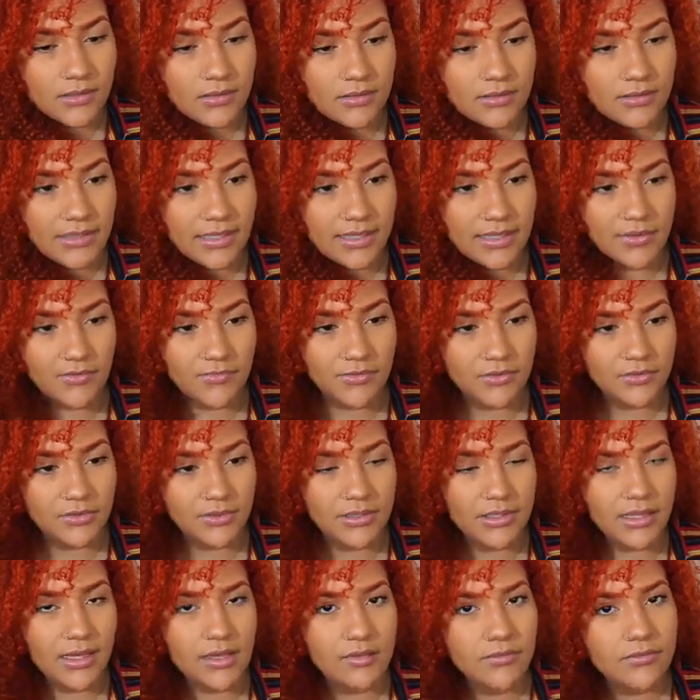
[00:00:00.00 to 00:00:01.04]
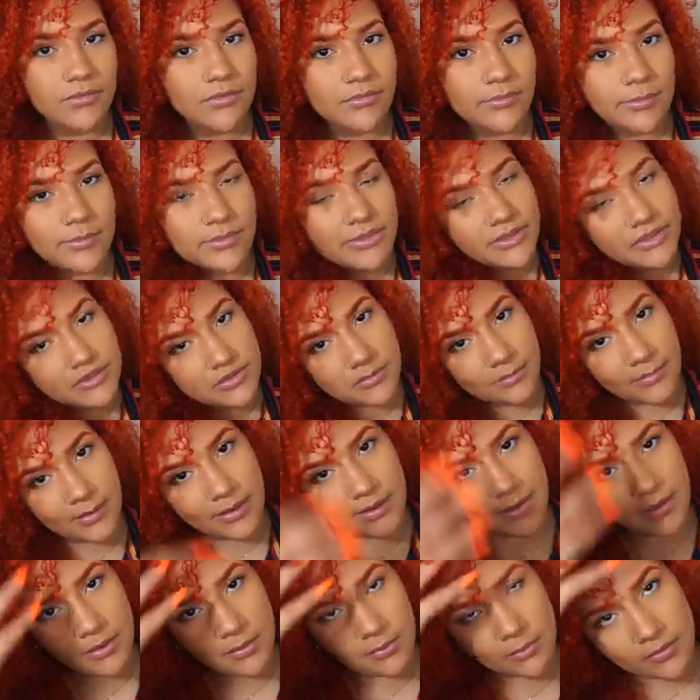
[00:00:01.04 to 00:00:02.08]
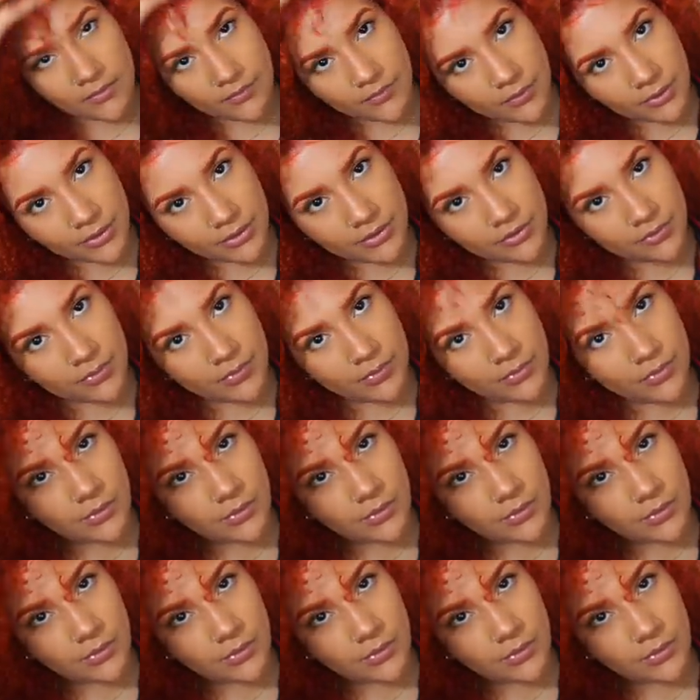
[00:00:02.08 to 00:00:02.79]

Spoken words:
Like I've only ever bleached my hair before doing